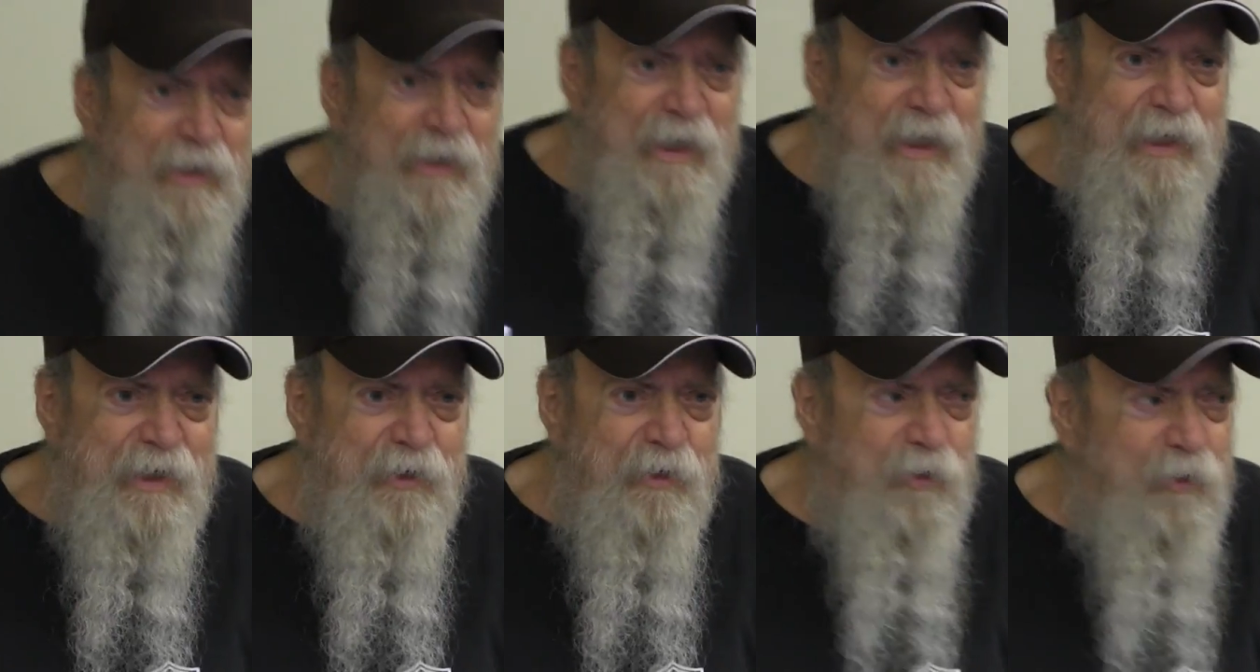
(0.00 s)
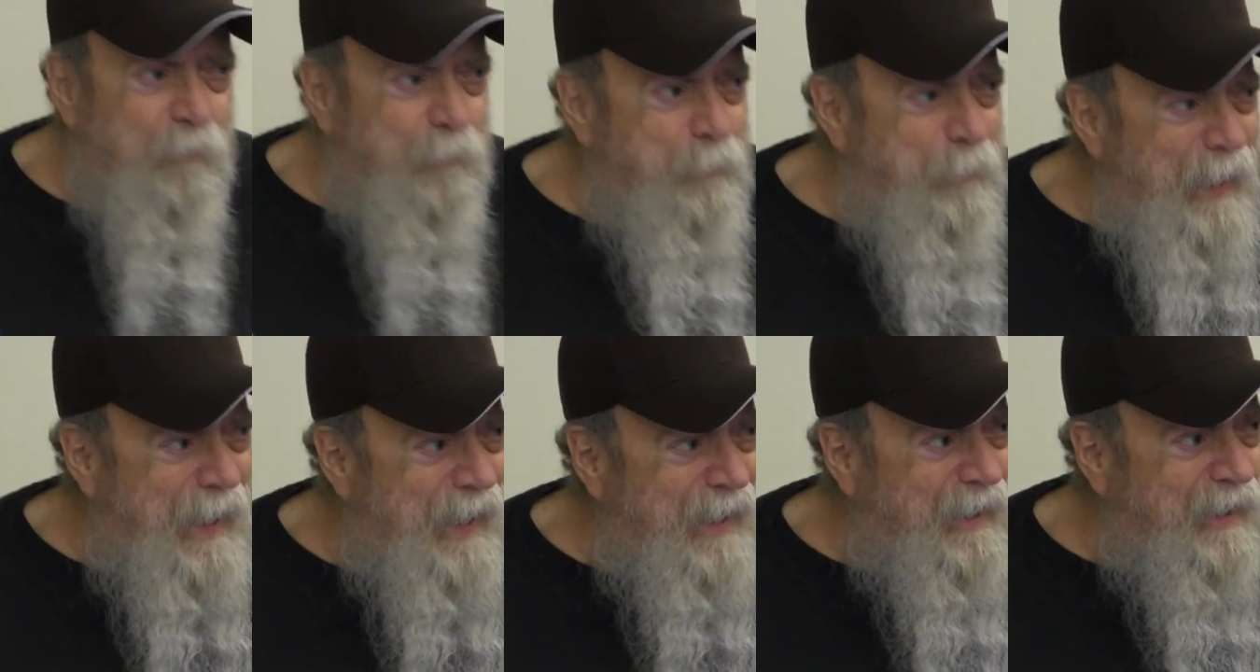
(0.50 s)
getting her
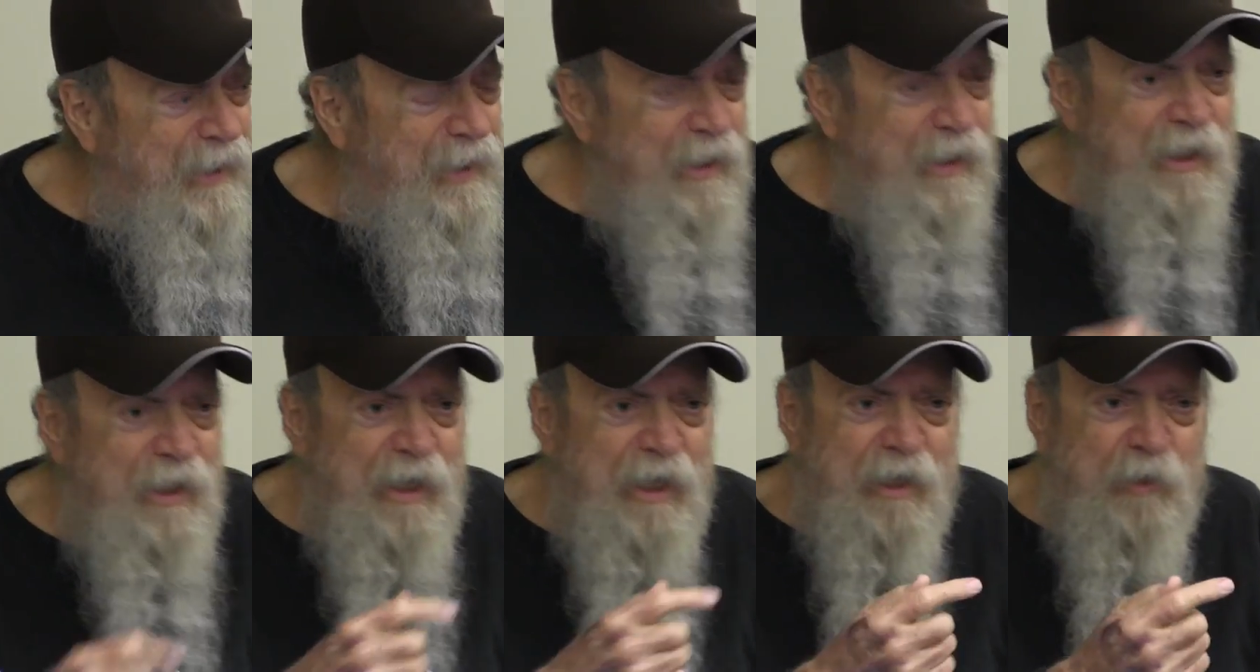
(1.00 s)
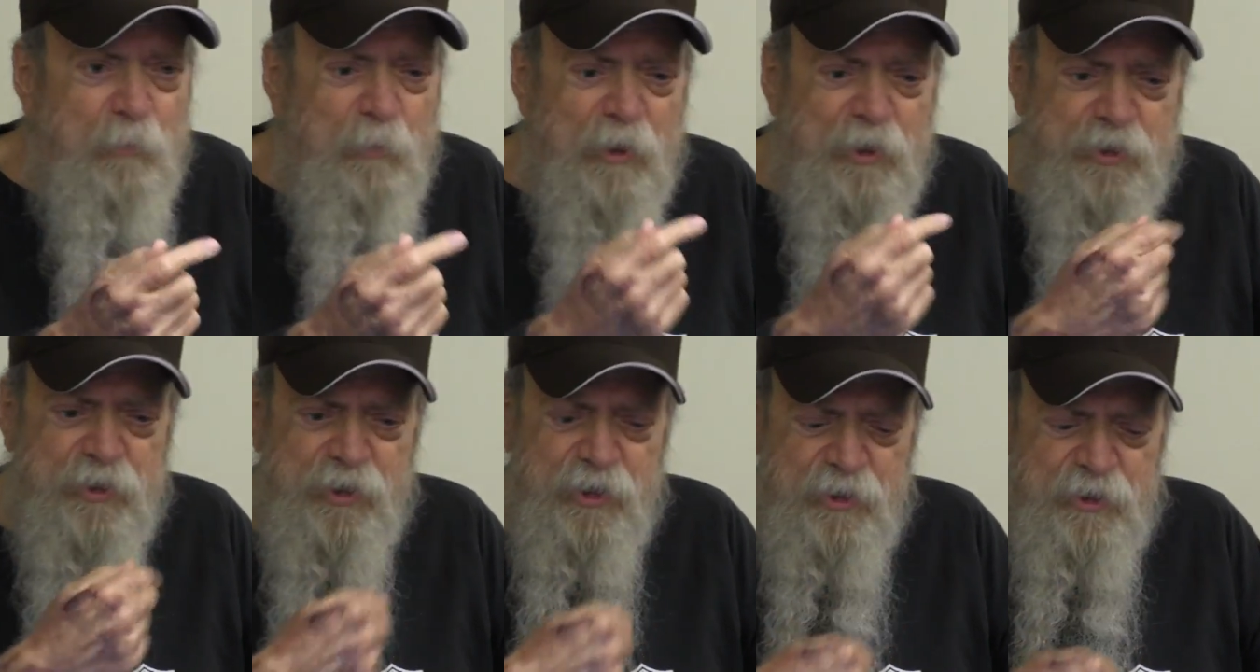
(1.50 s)
back and
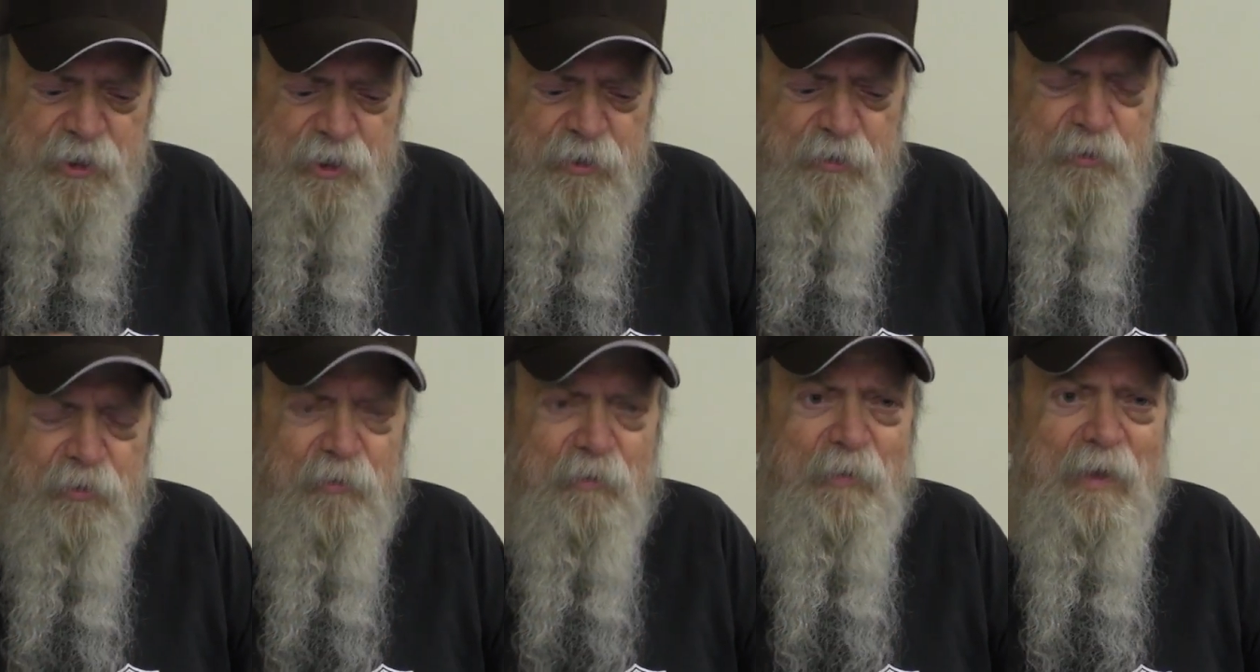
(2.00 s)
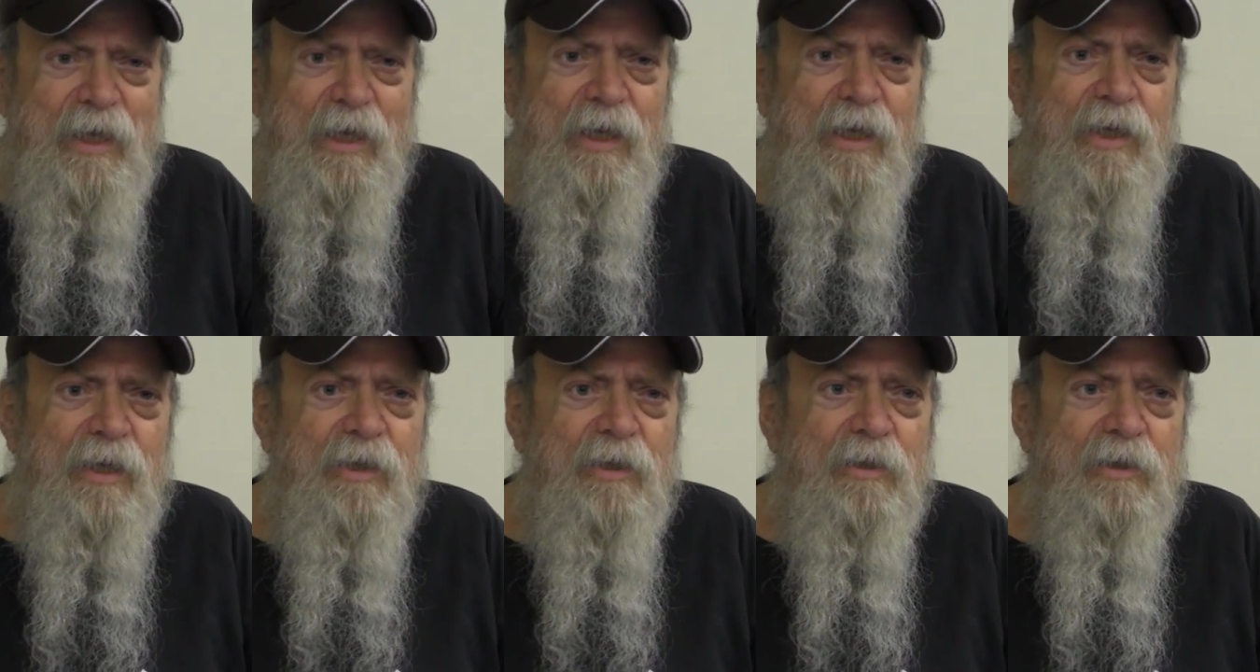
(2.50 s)
what she did to me.
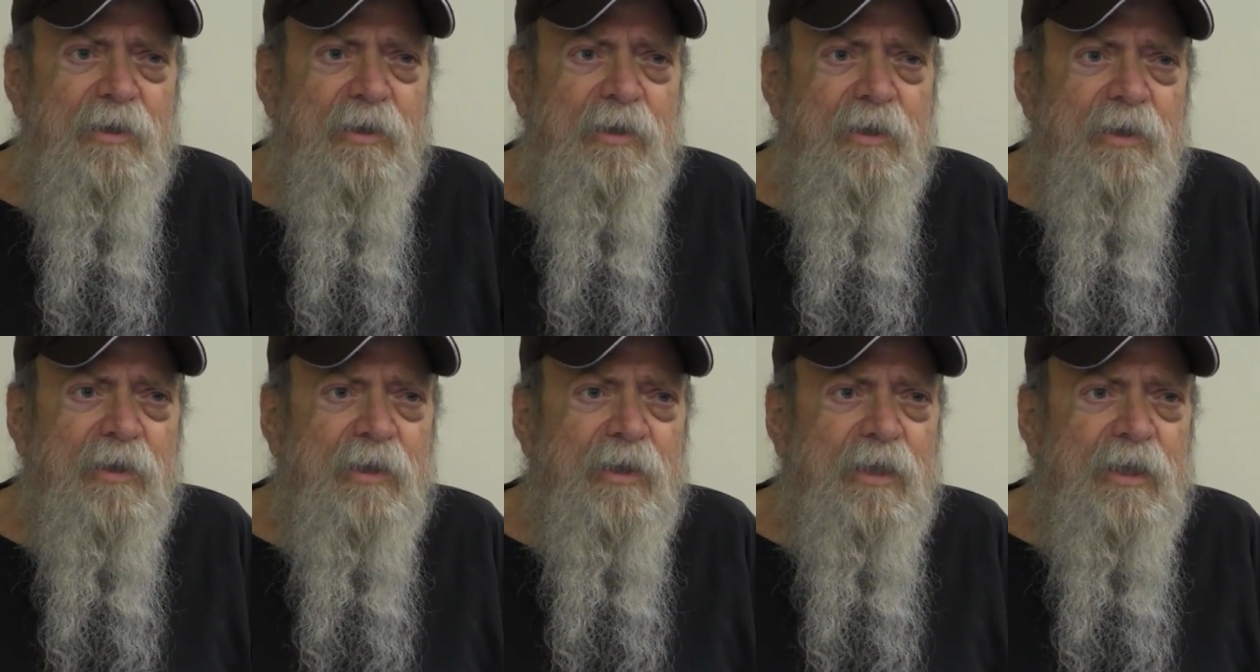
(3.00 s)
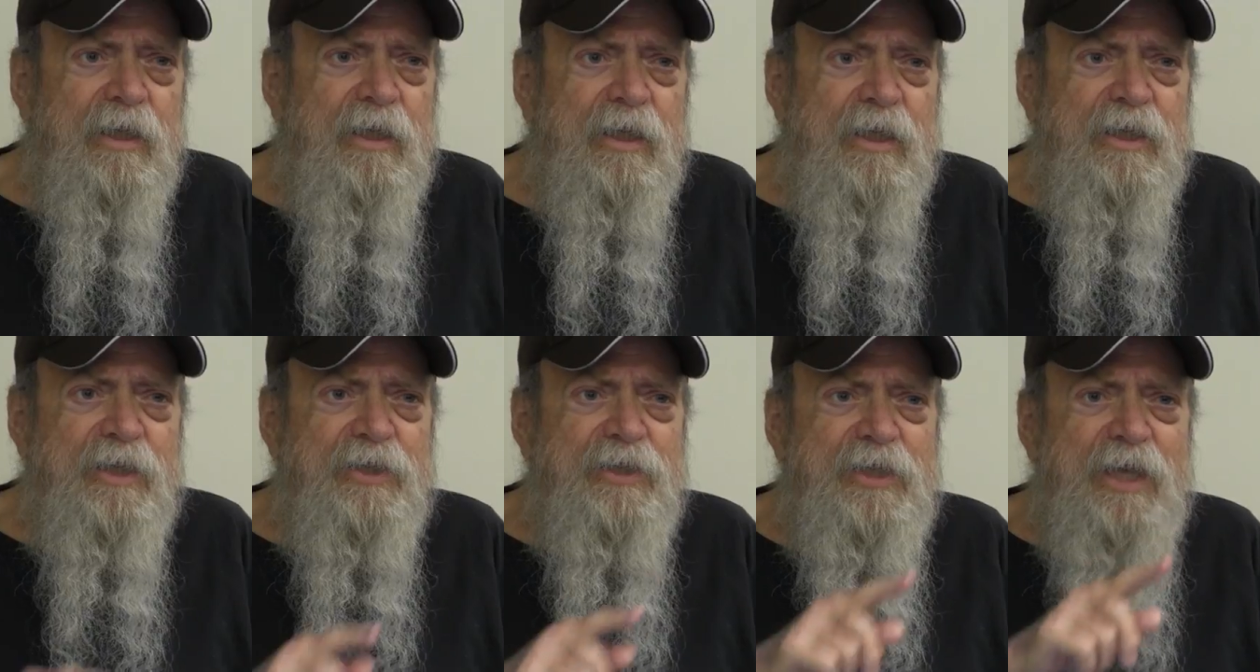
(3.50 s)

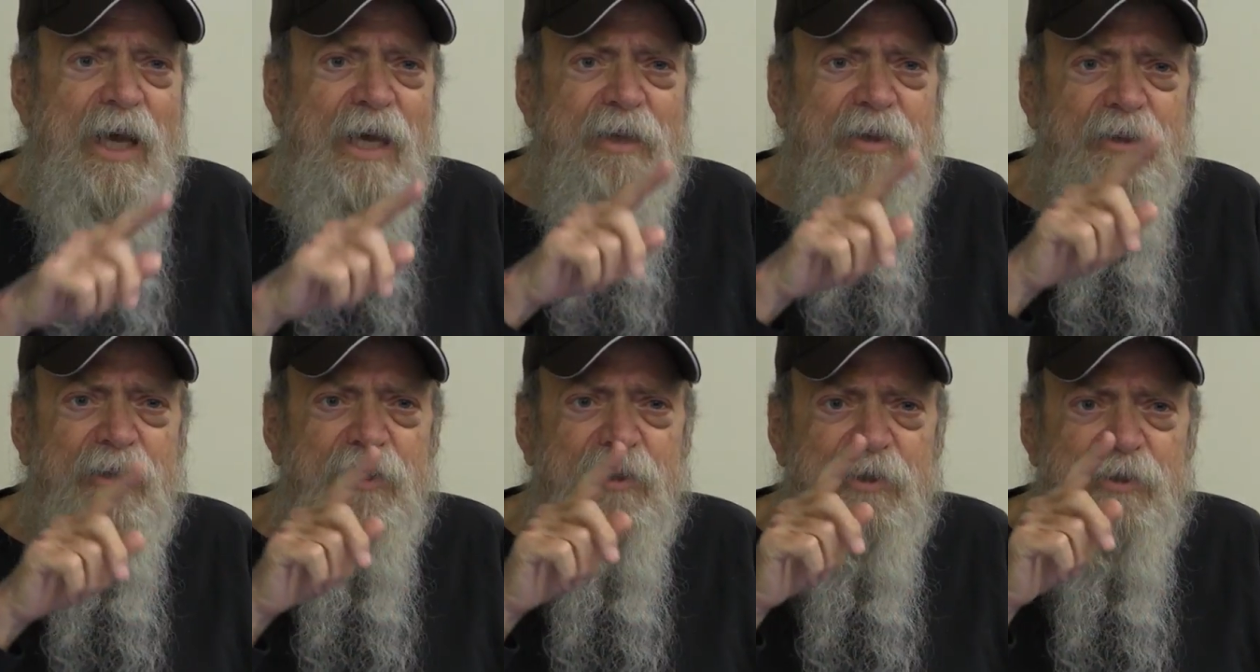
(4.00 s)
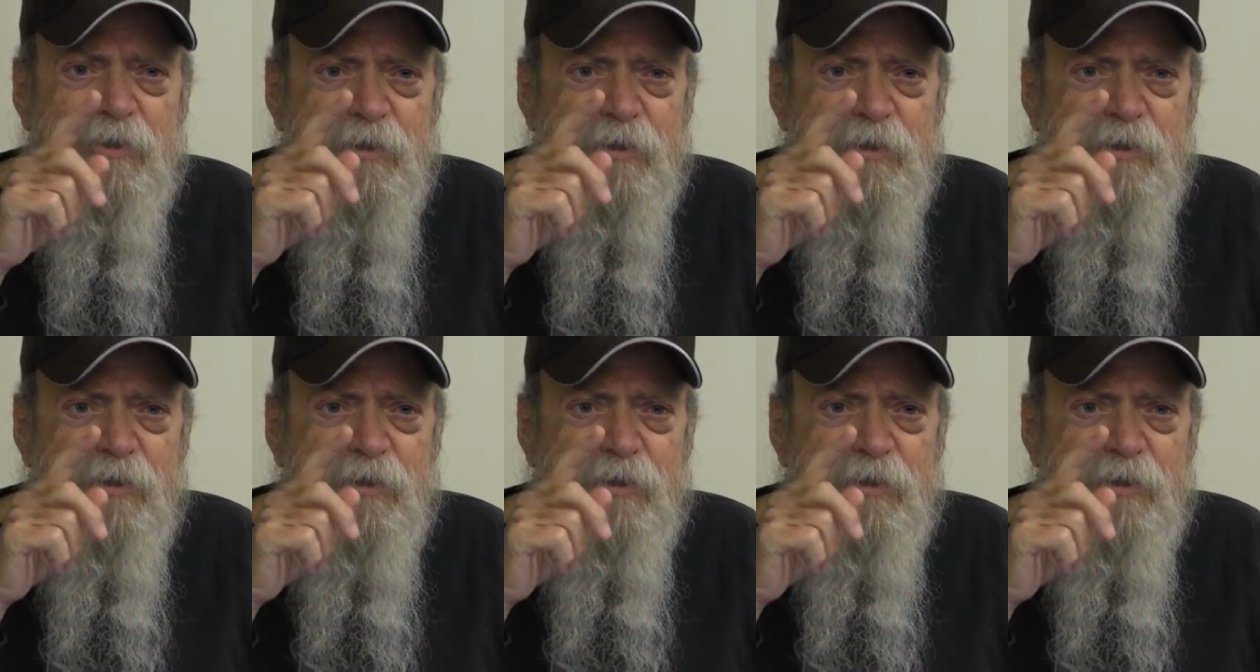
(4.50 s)
Is that the